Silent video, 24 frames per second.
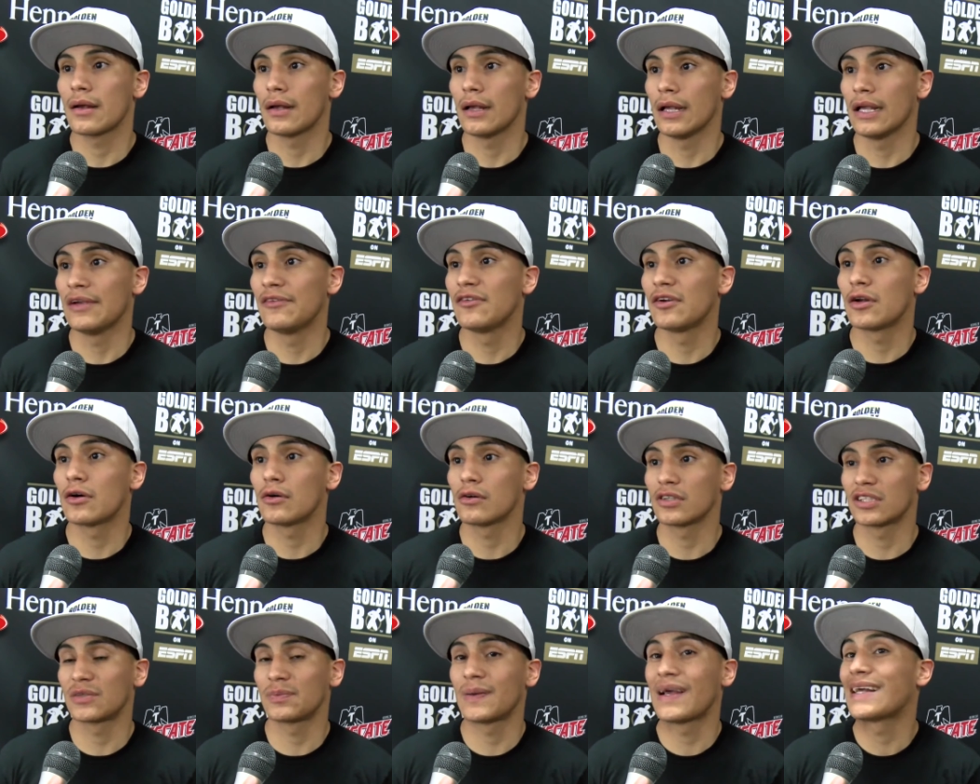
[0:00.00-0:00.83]
Even though
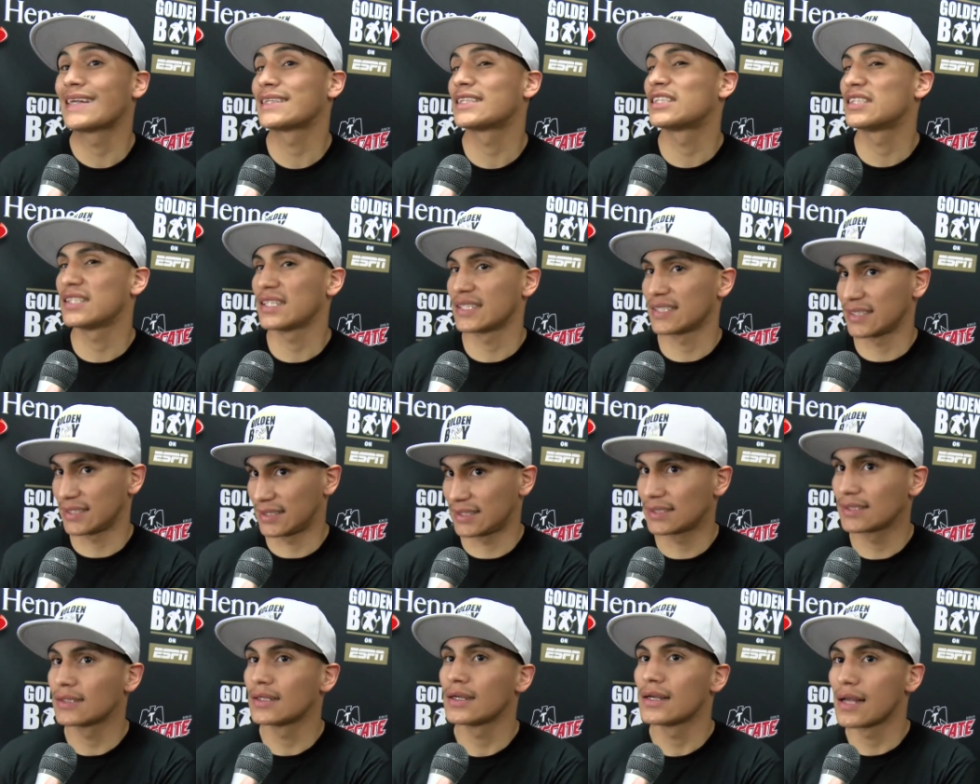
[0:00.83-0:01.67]
Spence
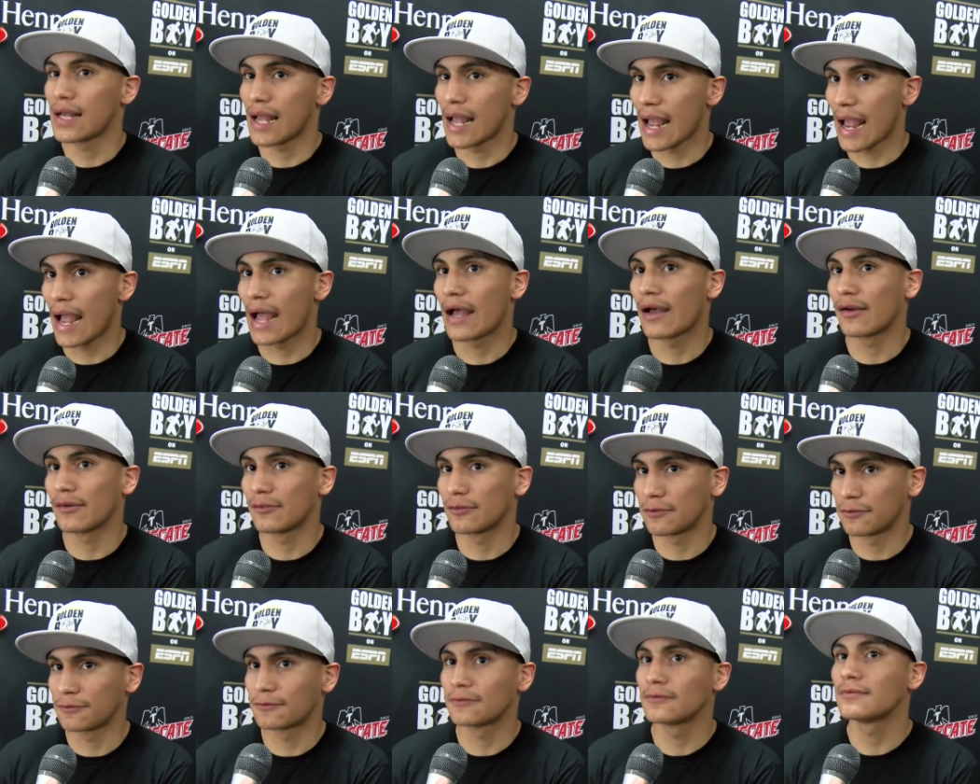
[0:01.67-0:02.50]
does have,
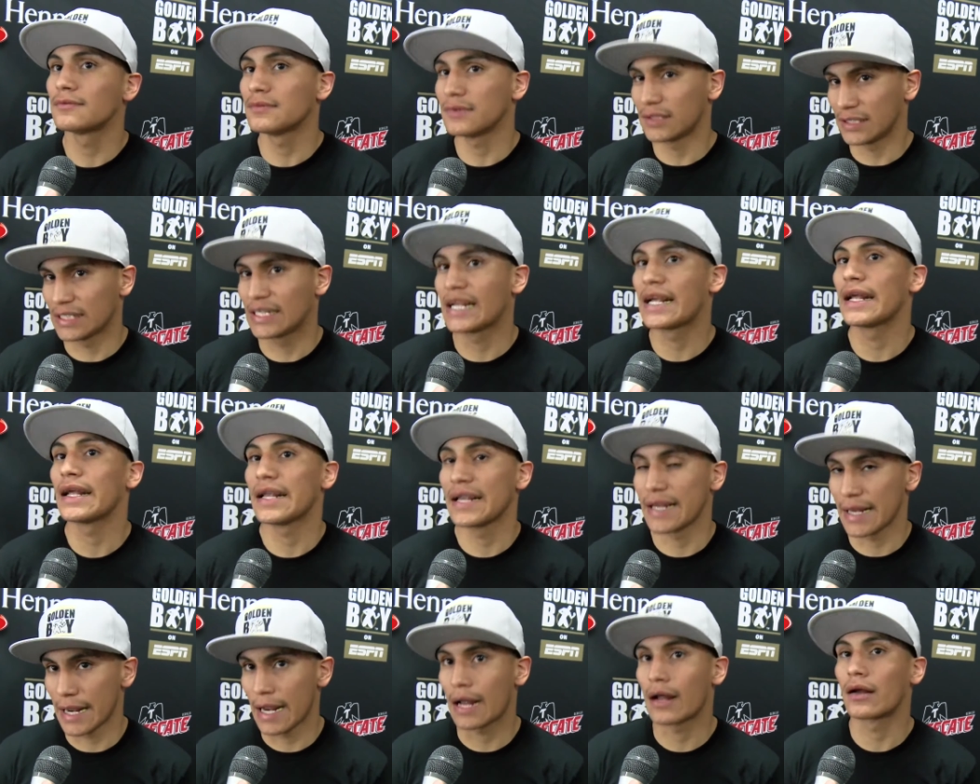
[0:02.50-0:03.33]
yeah,
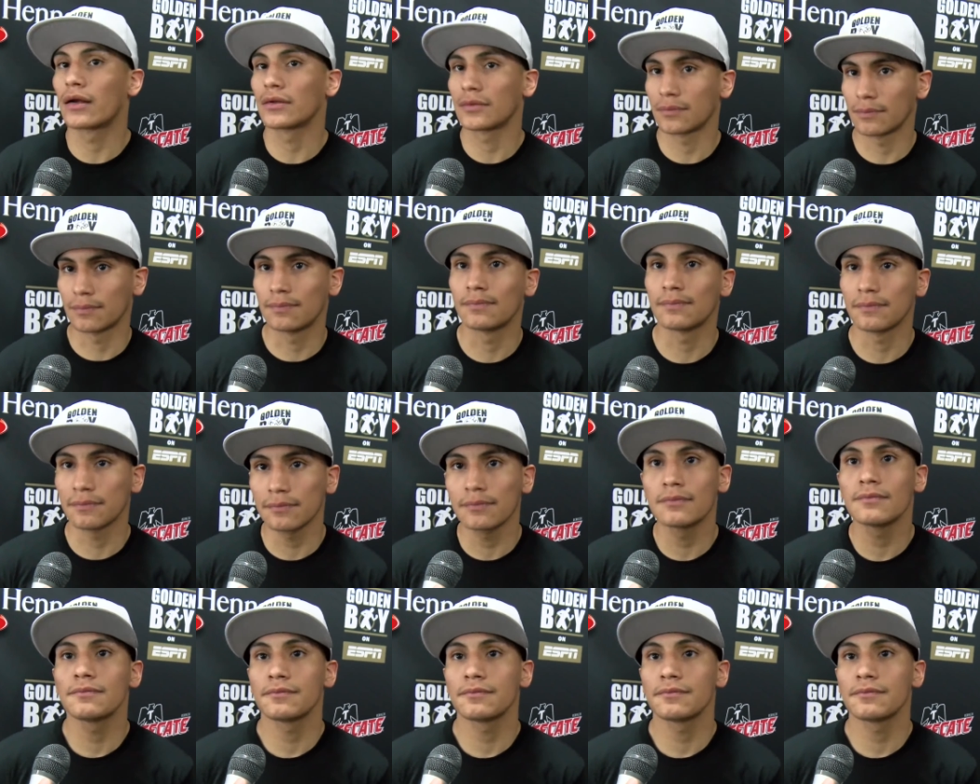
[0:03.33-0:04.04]
yeah. Mm-hmm.